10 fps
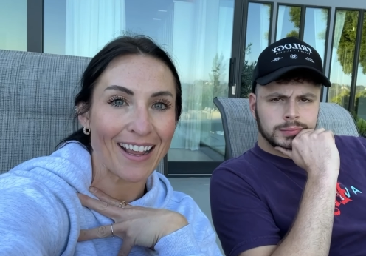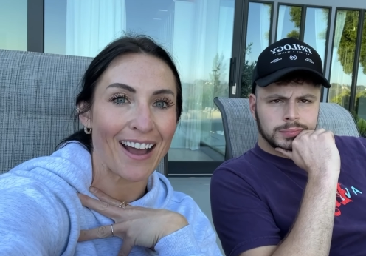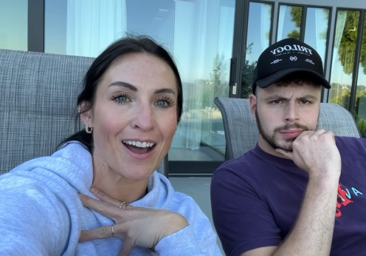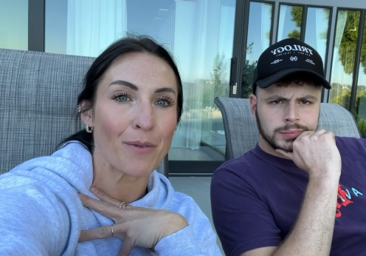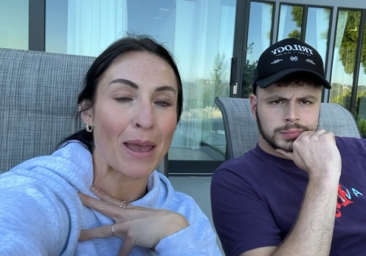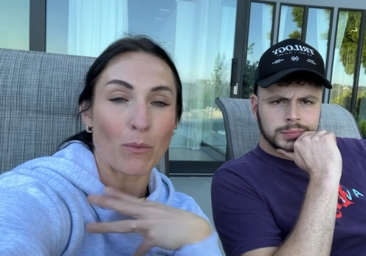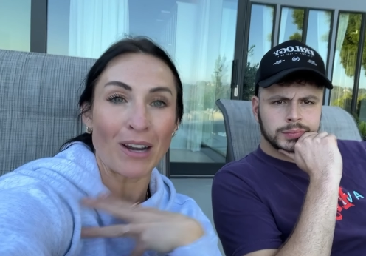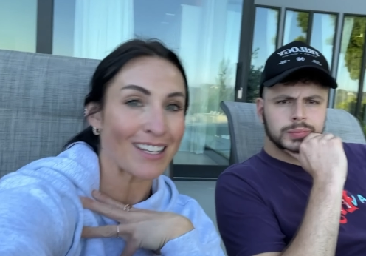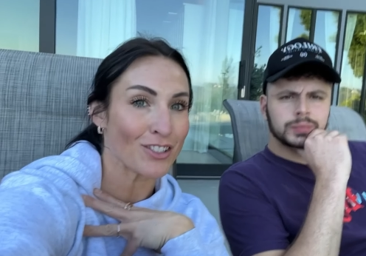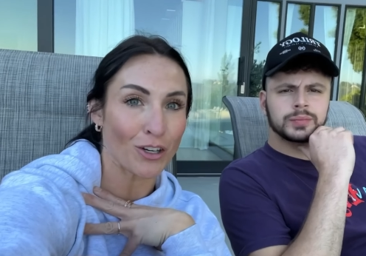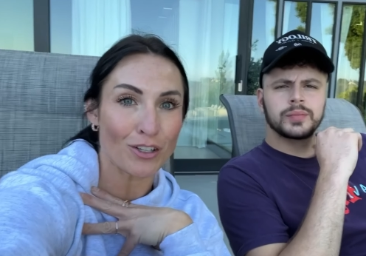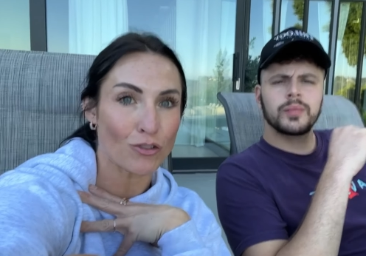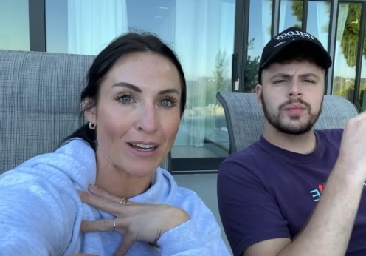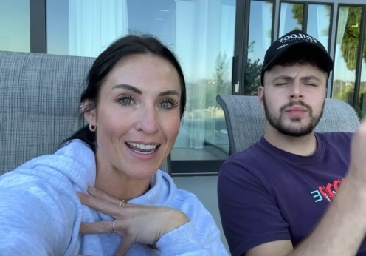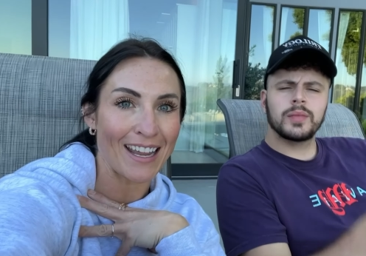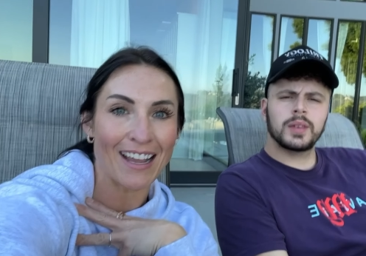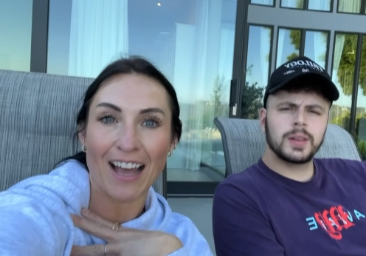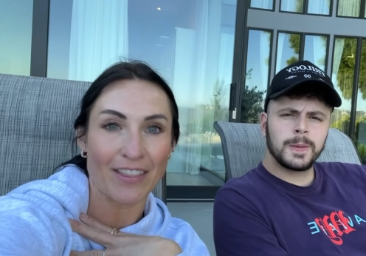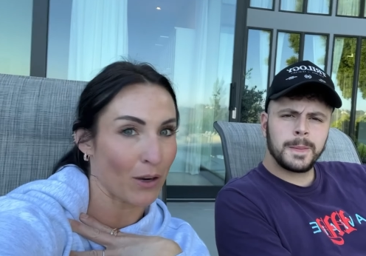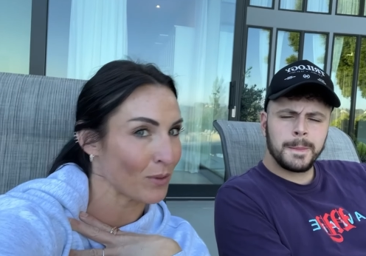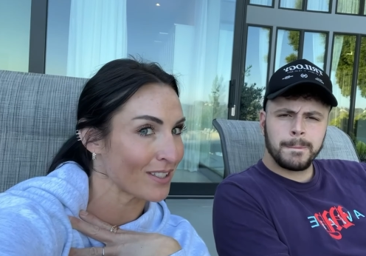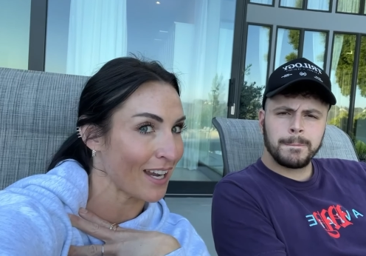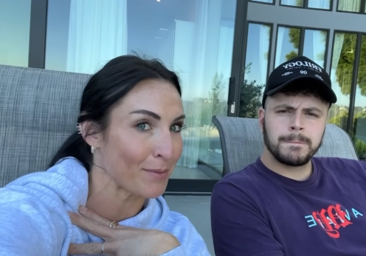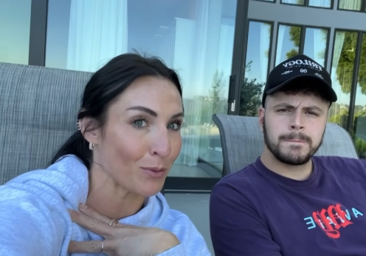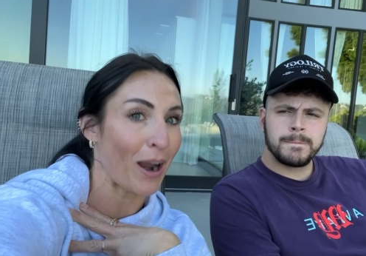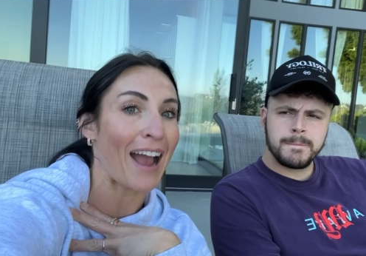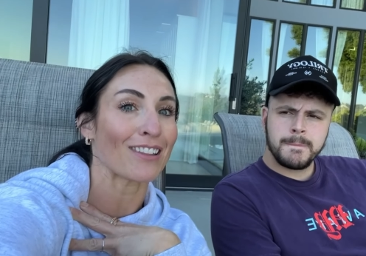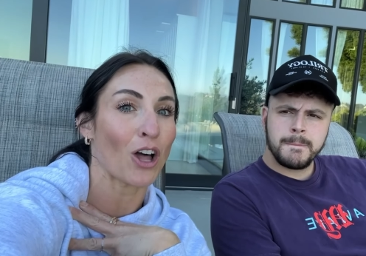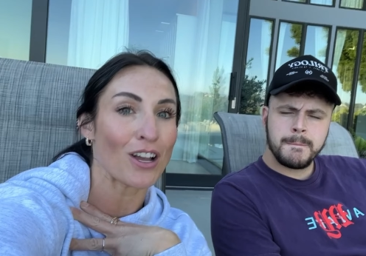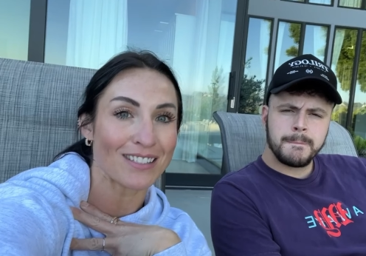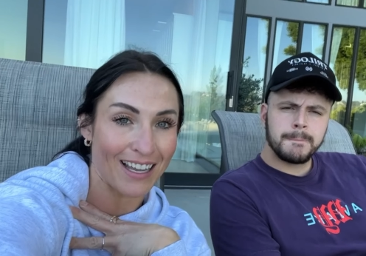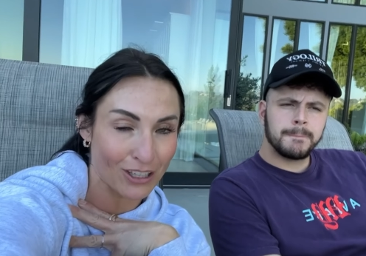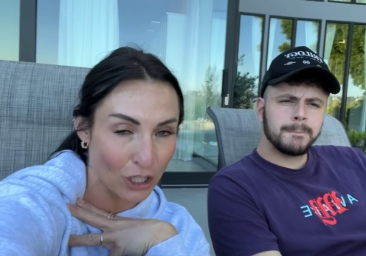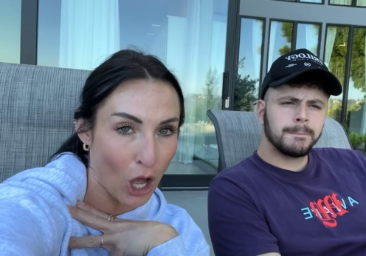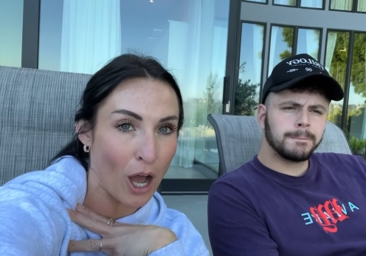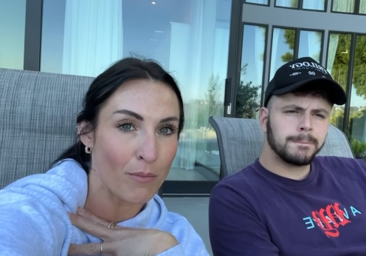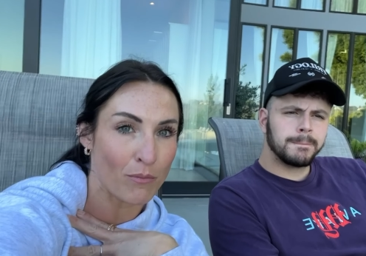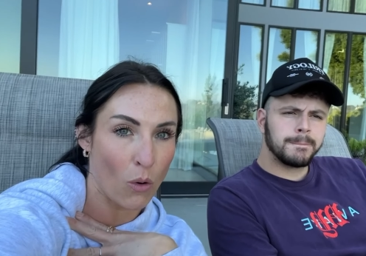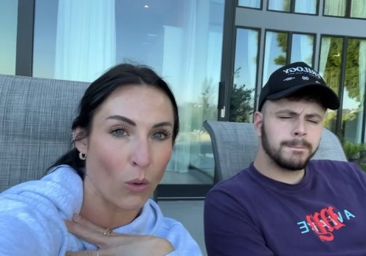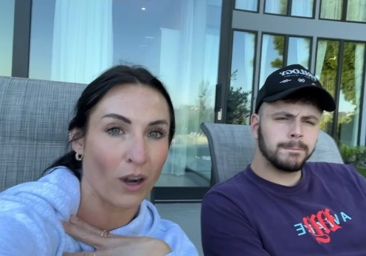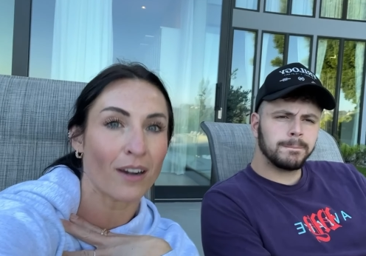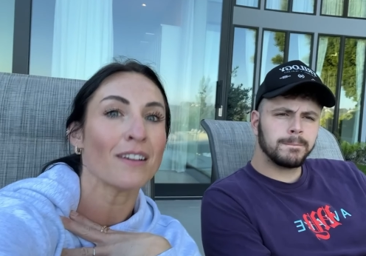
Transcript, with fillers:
Speaker 1: And when I started trading, there was times where I lost a lot more